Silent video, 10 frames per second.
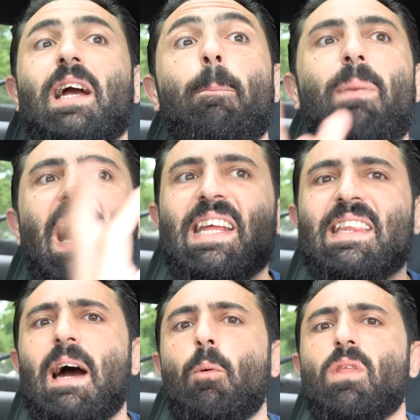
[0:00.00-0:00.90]
combining
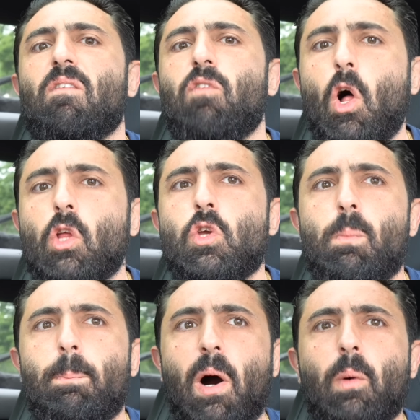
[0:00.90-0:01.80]
that with a
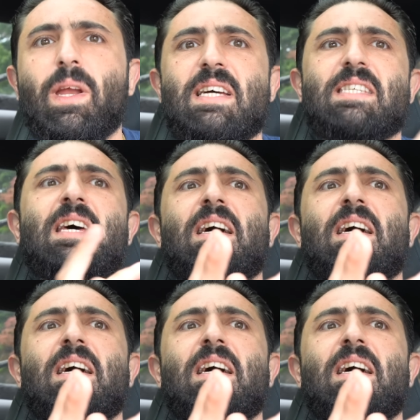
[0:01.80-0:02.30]
volume bonus.